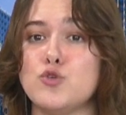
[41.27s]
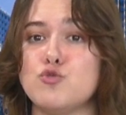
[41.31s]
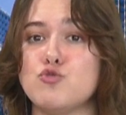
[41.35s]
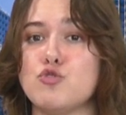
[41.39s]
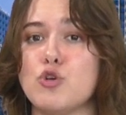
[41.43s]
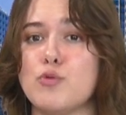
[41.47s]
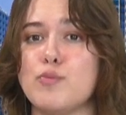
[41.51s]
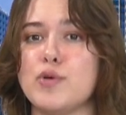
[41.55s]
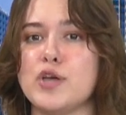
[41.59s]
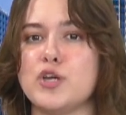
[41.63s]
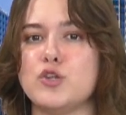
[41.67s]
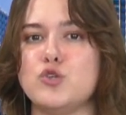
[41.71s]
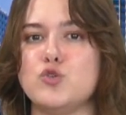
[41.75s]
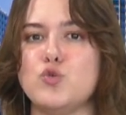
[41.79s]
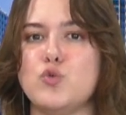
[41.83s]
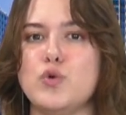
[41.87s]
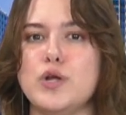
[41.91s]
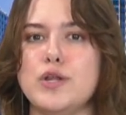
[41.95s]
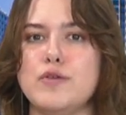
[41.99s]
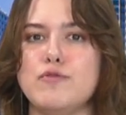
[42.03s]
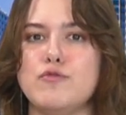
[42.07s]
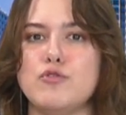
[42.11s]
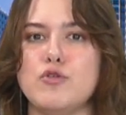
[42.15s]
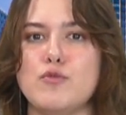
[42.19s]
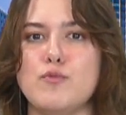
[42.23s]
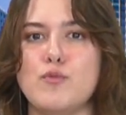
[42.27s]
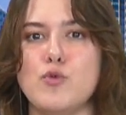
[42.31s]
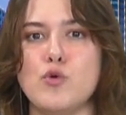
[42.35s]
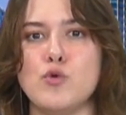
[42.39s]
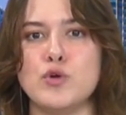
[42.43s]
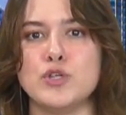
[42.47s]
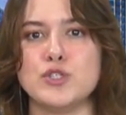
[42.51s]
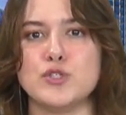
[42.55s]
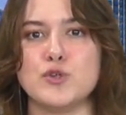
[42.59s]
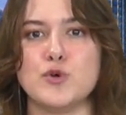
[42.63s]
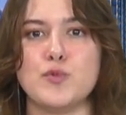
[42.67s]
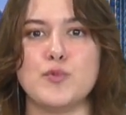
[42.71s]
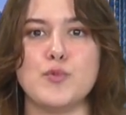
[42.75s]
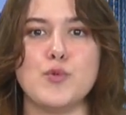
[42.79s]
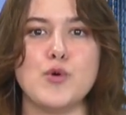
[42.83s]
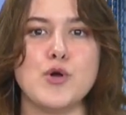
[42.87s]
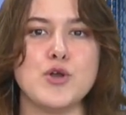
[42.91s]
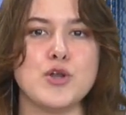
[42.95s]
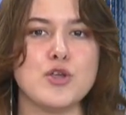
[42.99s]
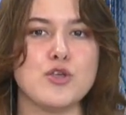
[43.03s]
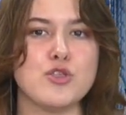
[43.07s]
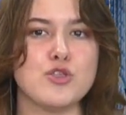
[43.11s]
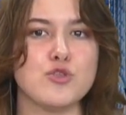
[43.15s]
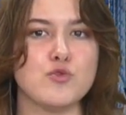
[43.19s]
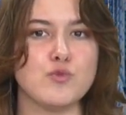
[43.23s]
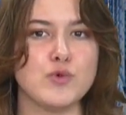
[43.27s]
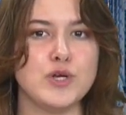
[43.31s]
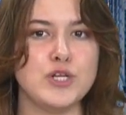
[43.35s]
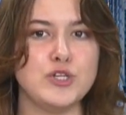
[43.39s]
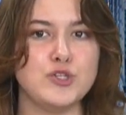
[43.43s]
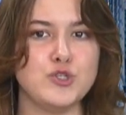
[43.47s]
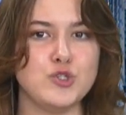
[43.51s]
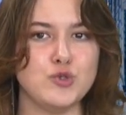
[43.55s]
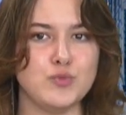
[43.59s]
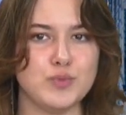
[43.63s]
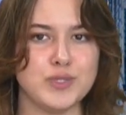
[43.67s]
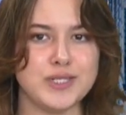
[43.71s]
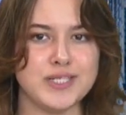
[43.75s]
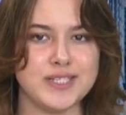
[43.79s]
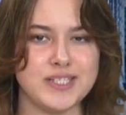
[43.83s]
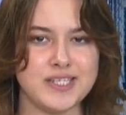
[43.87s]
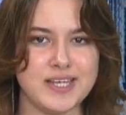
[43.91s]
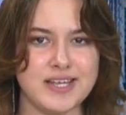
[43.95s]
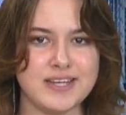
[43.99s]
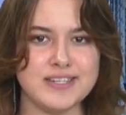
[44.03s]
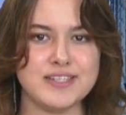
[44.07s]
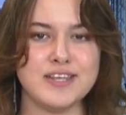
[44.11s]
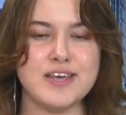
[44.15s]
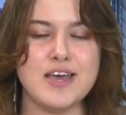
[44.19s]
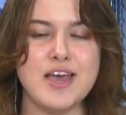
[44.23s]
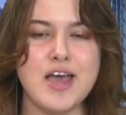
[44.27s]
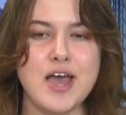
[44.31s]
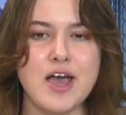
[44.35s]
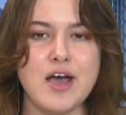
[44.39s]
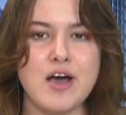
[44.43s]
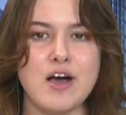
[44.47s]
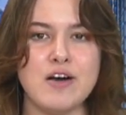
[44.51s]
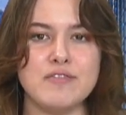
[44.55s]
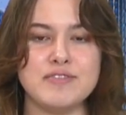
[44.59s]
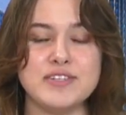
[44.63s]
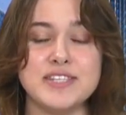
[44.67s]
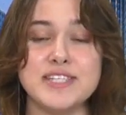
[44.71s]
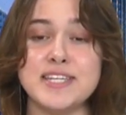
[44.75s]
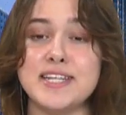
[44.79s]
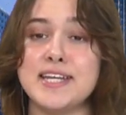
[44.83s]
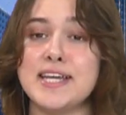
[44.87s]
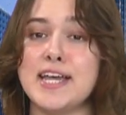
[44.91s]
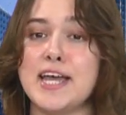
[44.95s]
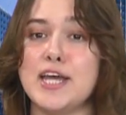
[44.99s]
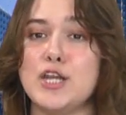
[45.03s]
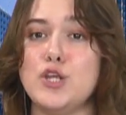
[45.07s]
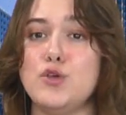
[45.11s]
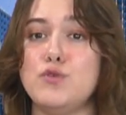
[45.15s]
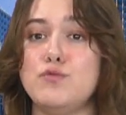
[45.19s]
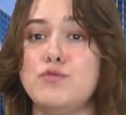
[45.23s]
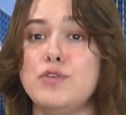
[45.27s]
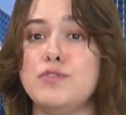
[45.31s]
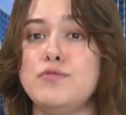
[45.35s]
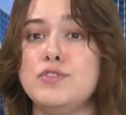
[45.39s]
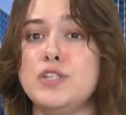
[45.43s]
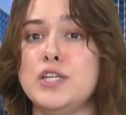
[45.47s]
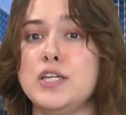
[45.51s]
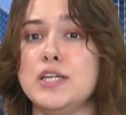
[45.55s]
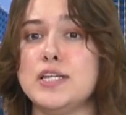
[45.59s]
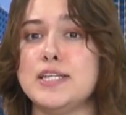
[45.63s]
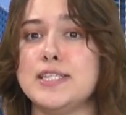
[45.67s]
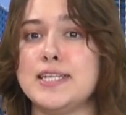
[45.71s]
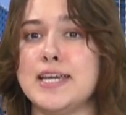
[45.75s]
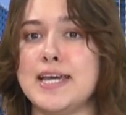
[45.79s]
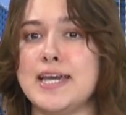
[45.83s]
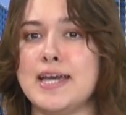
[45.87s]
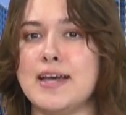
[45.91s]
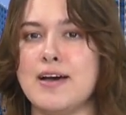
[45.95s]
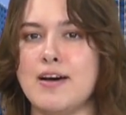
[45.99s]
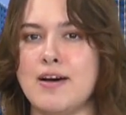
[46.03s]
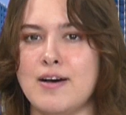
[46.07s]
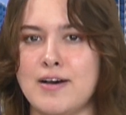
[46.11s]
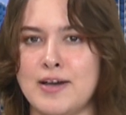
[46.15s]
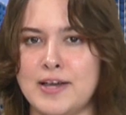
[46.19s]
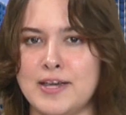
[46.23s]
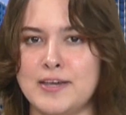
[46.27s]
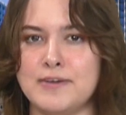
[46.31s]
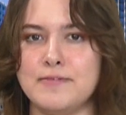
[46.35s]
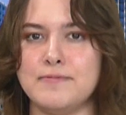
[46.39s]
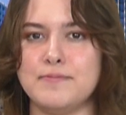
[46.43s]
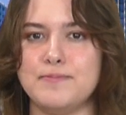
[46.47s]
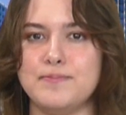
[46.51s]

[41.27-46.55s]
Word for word: dropping 24 points or 0.32% after setting a new 50 day high.